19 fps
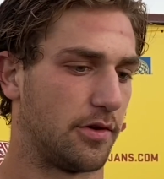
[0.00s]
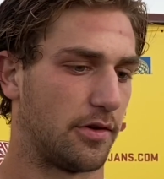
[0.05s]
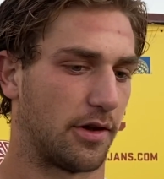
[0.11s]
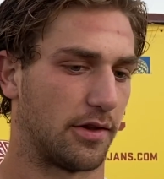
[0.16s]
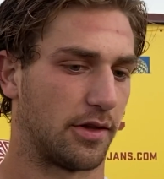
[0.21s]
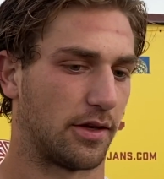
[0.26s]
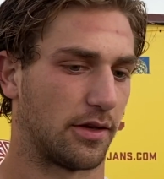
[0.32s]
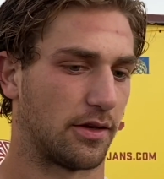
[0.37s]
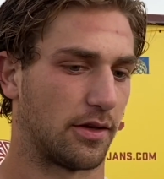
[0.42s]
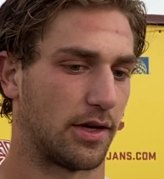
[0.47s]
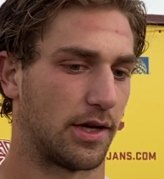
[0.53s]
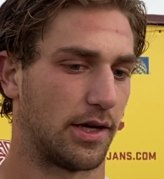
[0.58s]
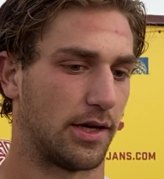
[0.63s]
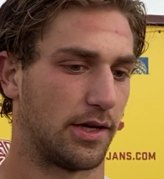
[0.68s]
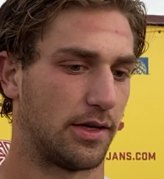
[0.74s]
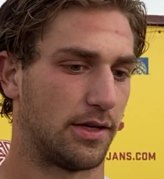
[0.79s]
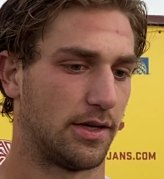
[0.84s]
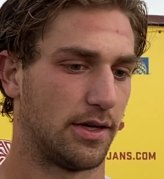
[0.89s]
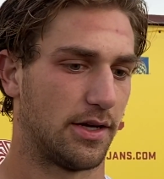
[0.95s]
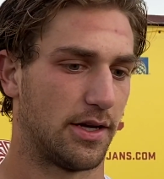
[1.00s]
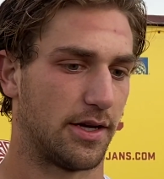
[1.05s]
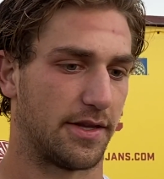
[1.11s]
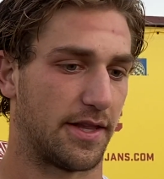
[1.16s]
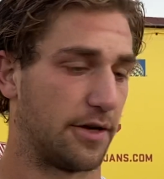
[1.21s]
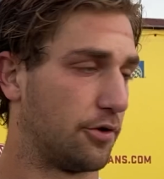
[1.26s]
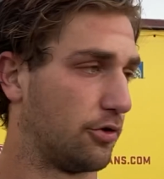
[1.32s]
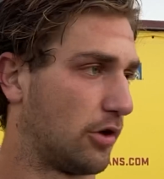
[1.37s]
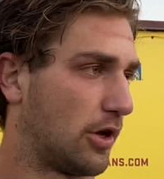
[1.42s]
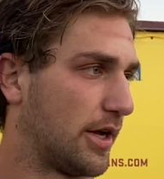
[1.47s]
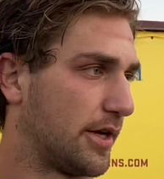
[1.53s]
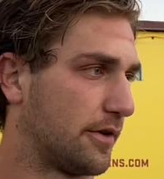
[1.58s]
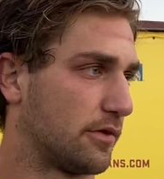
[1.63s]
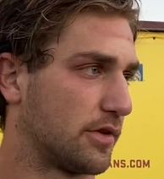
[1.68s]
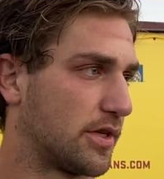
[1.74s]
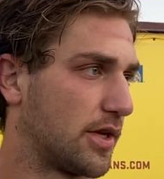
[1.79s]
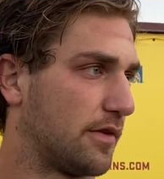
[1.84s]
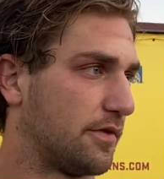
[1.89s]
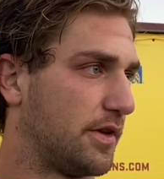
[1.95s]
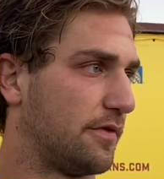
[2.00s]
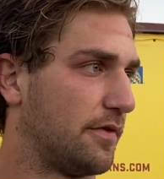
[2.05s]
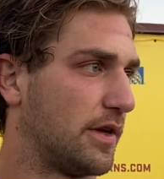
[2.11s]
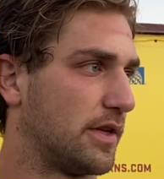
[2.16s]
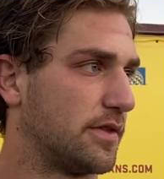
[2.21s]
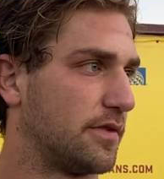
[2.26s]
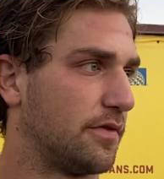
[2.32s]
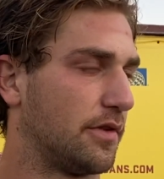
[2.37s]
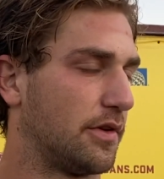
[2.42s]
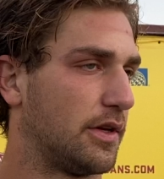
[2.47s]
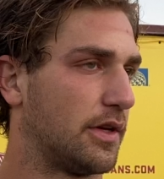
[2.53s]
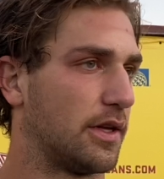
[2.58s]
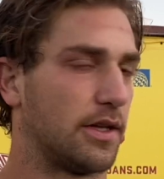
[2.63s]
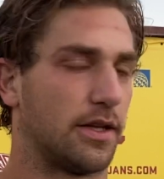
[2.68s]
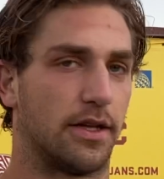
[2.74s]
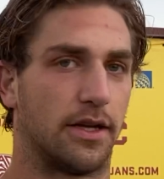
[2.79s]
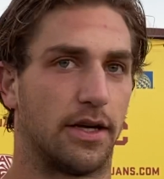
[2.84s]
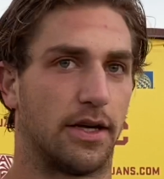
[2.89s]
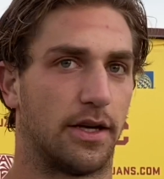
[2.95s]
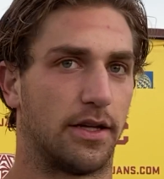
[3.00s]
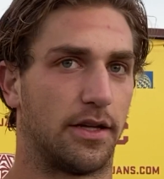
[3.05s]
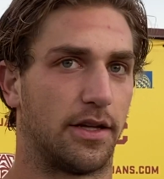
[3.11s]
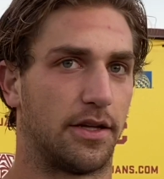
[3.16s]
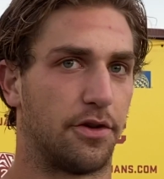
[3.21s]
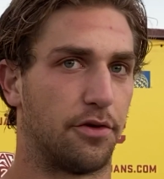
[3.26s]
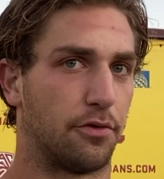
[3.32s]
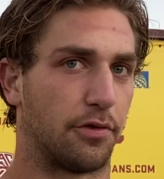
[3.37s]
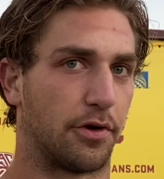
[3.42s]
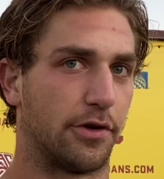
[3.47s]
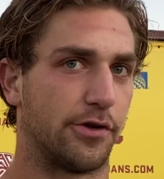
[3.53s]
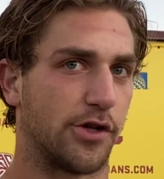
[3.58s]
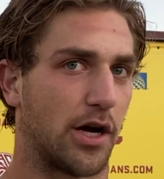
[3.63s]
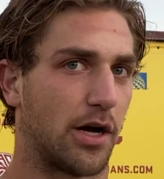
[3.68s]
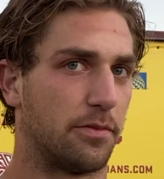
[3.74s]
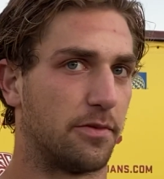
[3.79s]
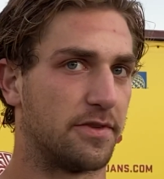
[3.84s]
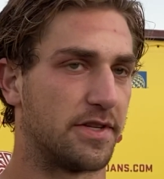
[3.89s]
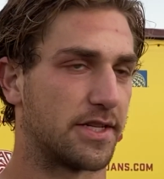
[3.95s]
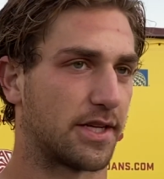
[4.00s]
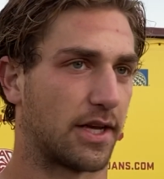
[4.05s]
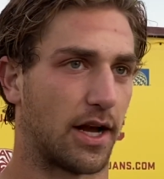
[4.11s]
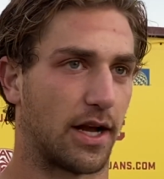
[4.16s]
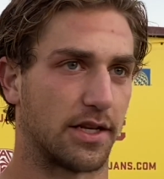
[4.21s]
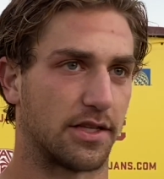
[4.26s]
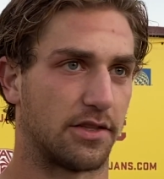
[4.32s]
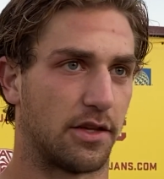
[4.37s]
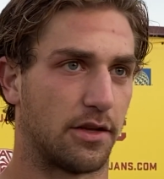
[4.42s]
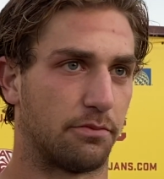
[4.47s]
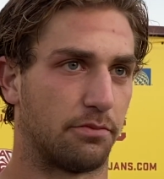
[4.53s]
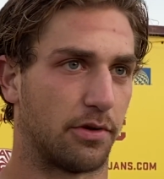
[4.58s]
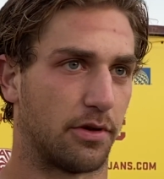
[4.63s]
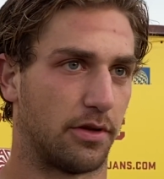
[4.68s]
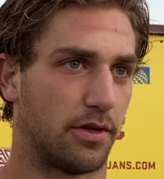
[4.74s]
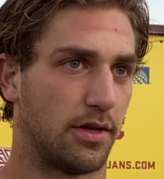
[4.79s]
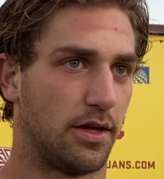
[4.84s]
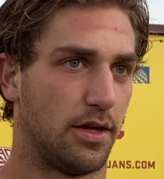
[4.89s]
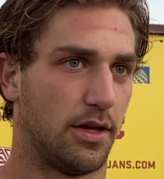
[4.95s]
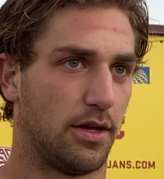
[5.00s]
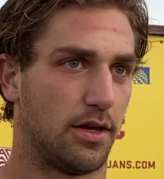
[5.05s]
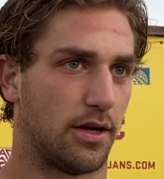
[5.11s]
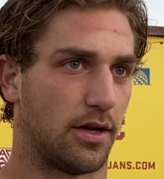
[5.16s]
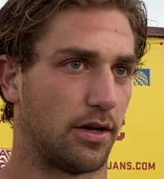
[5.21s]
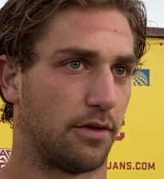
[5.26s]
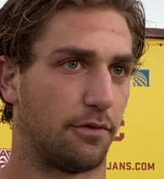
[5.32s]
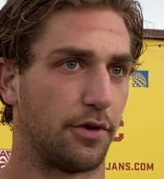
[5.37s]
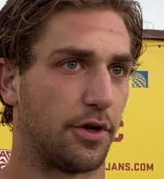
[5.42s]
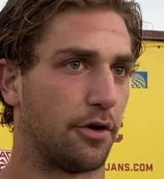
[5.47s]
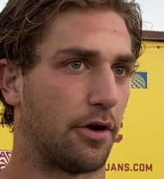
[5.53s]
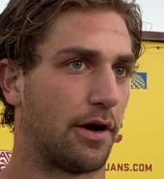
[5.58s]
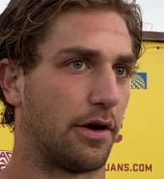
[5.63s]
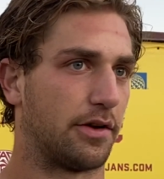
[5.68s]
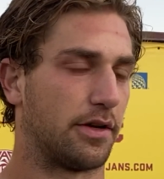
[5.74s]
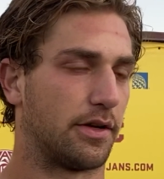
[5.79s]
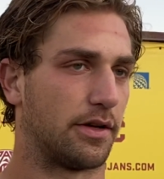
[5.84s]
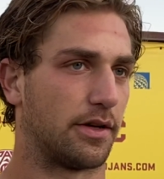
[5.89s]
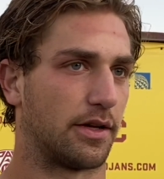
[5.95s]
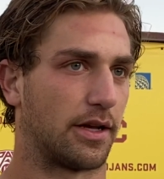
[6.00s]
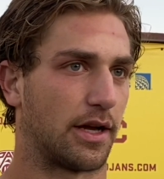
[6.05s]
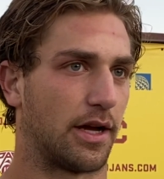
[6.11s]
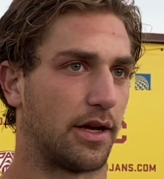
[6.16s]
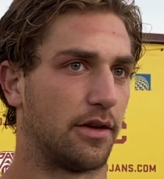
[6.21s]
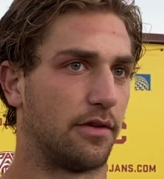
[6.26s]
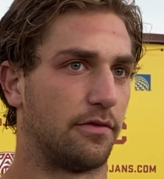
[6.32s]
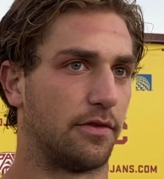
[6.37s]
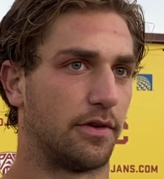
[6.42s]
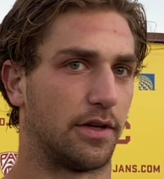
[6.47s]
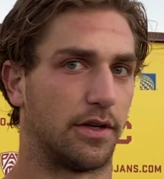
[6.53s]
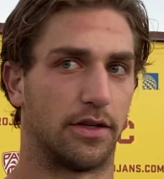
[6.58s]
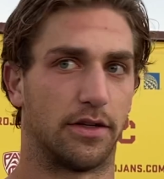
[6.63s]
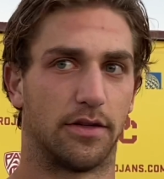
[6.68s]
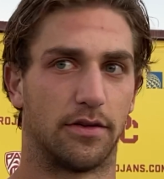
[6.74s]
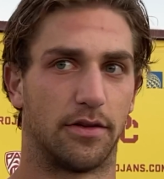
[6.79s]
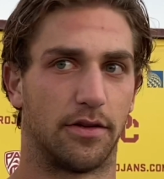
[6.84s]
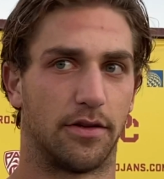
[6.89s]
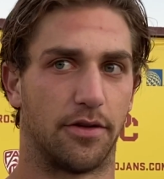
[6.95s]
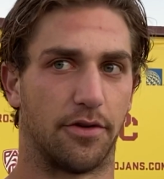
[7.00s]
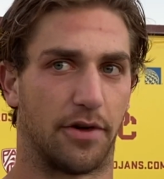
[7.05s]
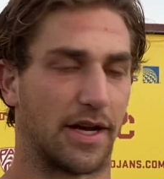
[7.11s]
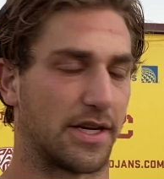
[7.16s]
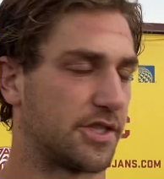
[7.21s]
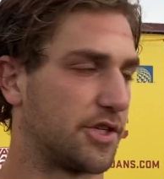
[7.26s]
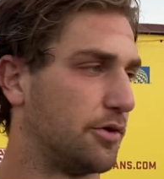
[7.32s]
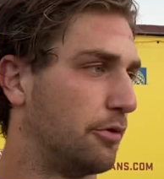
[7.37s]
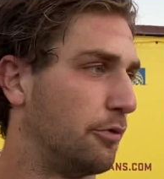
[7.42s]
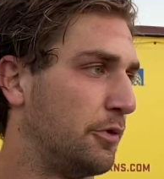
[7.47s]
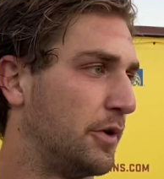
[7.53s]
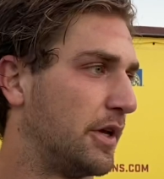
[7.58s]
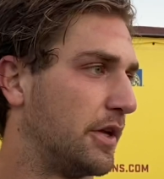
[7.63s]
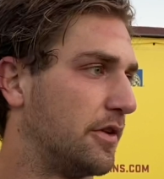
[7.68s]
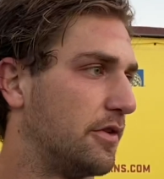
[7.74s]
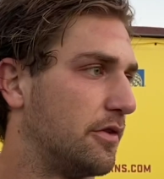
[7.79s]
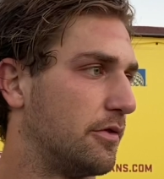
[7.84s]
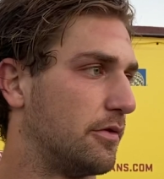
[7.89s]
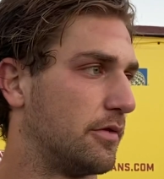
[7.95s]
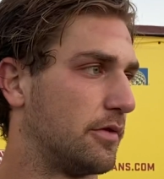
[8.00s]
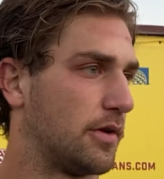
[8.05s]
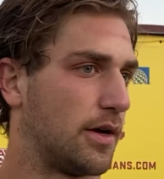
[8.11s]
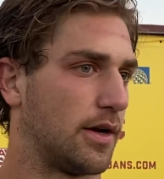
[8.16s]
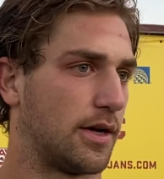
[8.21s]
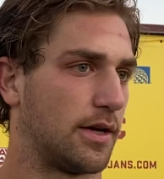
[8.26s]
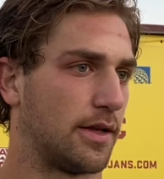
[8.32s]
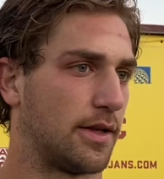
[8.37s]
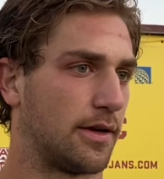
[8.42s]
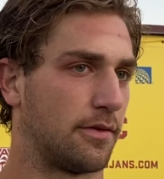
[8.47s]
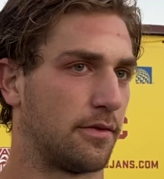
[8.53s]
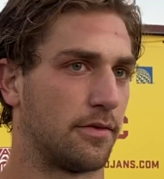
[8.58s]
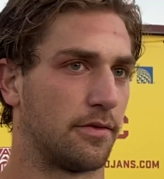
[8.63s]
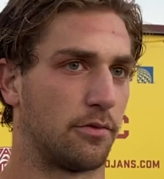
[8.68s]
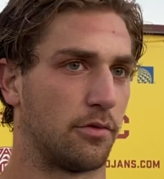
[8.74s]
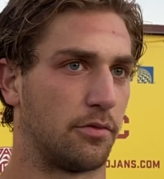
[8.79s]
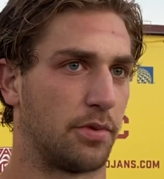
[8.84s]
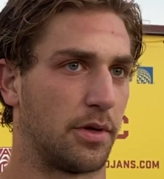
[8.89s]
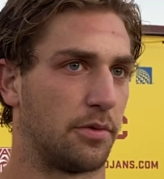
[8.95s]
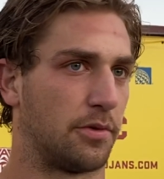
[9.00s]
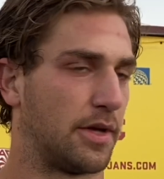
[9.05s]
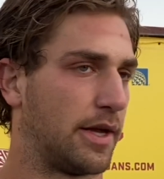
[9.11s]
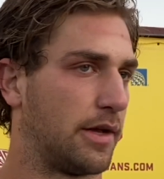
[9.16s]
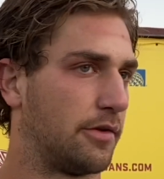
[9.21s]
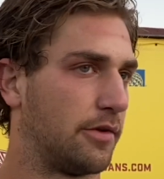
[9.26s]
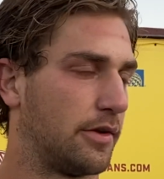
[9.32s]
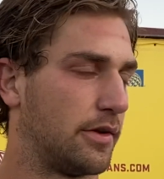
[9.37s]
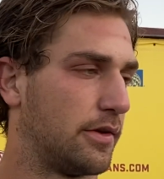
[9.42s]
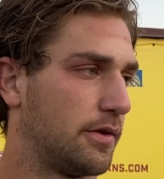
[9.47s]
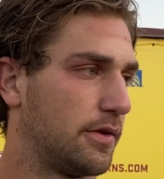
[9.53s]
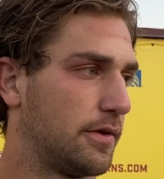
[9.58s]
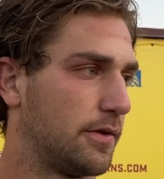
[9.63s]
You know, I think they do a lot of different stuff defensively, and they do a good job of disguising it, but if we go out and kind of, you know, execute what we can do, that we'll be able to handle.